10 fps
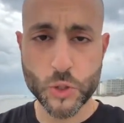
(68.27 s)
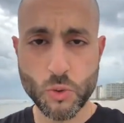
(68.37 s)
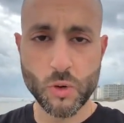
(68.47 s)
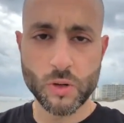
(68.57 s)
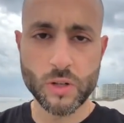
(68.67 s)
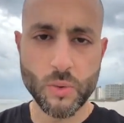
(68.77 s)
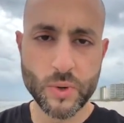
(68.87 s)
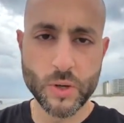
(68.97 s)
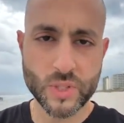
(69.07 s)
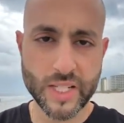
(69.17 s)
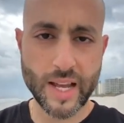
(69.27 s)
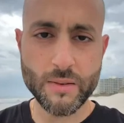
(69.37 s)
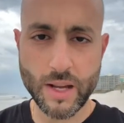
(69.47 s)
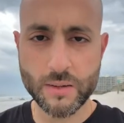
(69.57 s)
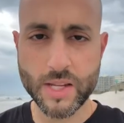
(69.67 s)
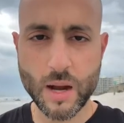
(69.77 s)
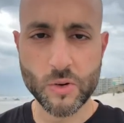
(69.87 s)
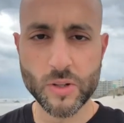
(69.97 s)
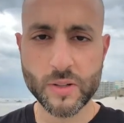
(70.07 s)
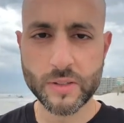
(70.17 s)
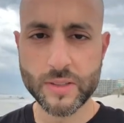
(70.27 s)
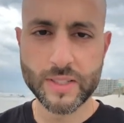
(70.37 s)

store when there was a countdown timer,